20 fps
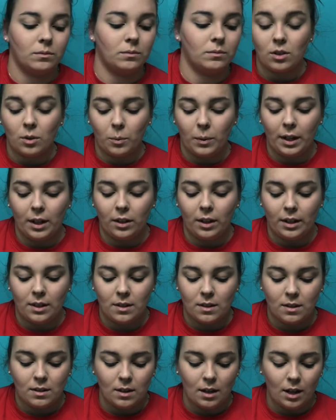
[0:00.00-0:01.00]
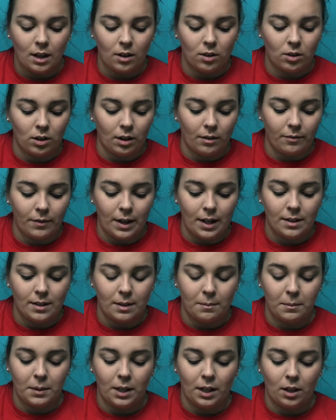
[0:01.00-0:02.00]
So while that's sitting on our face,
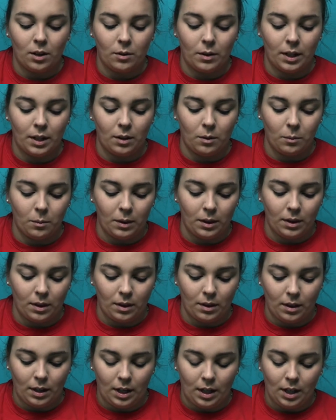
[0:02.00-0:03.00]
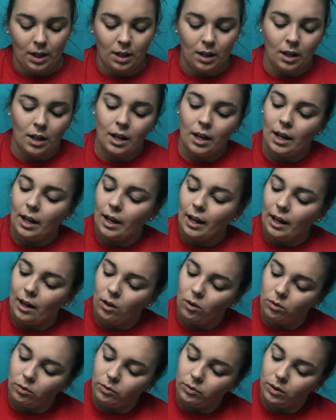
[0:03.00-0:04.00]
I'm going to go in with the
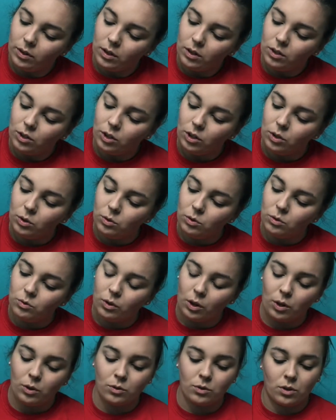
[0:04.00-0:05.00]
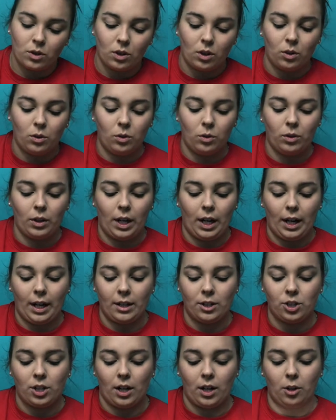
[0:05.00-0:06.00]
E.L.F. Nude Rose Gold
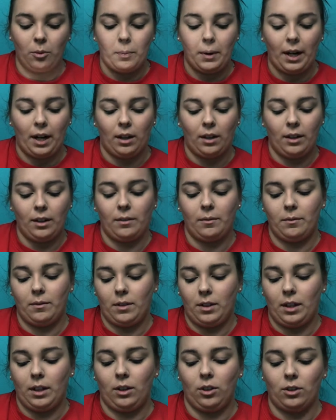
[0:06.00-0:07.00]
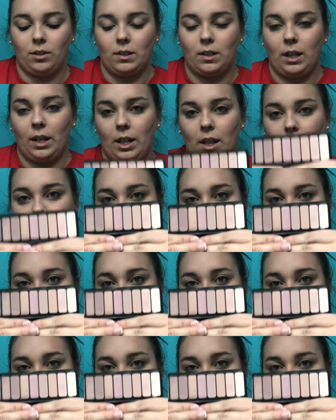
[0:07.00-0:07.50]
eyeshadow palette. It looks like